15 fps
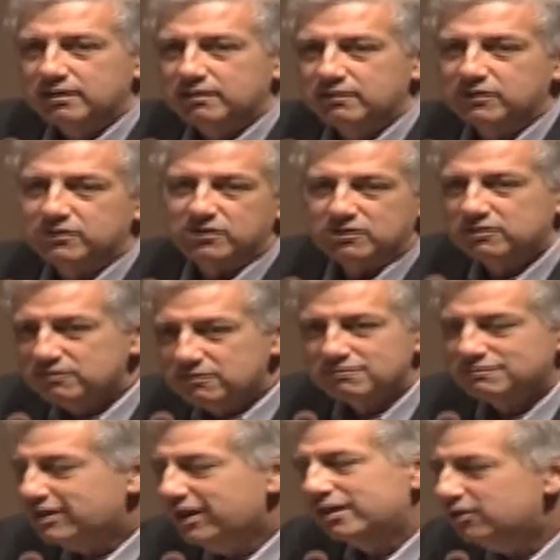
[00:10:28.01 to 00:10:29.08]
This is
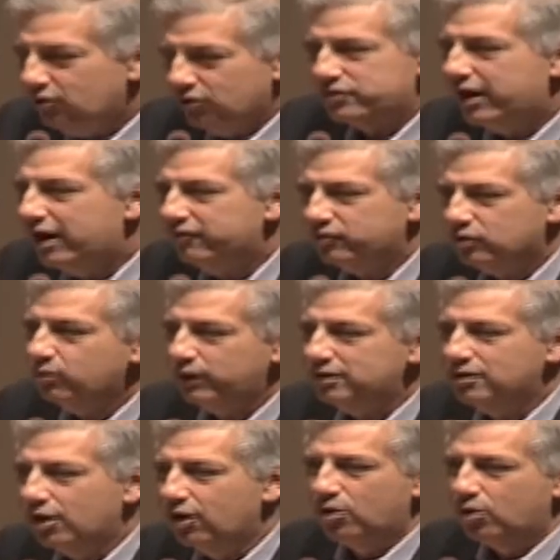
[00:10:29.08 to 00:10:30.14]
10 years after we
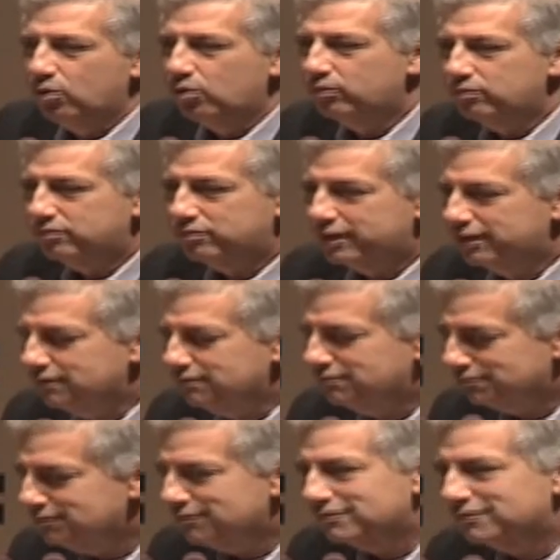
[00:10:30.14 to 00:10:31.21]
know that
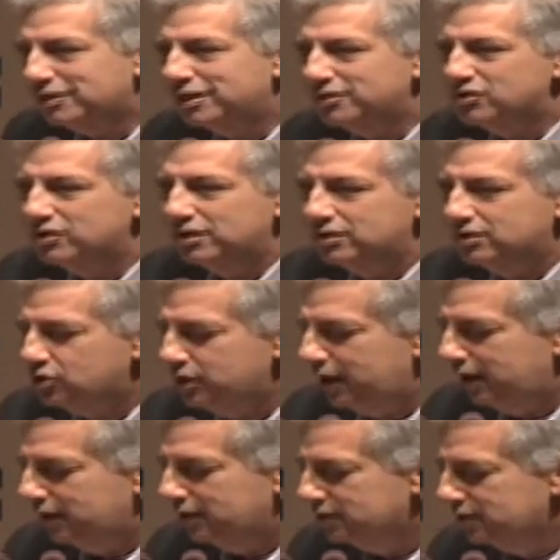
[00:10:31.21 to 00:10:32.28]
things need to
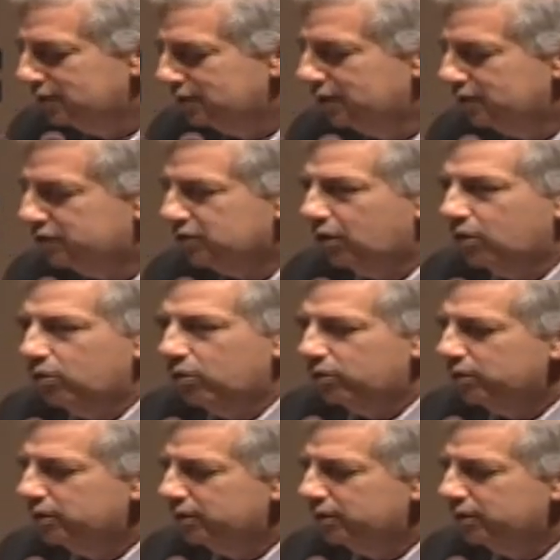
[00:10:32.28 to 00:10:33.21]
change. So,